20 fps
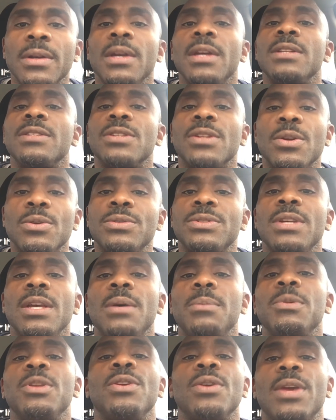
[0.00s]
So don't tell
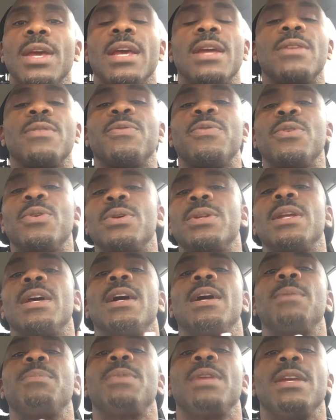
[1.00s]
me you can't afford to
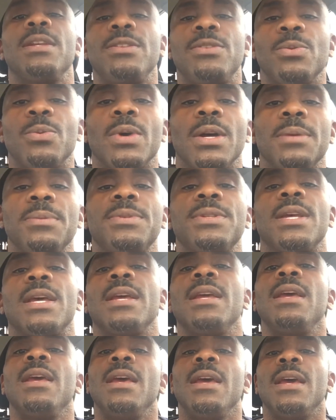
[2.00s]
update your website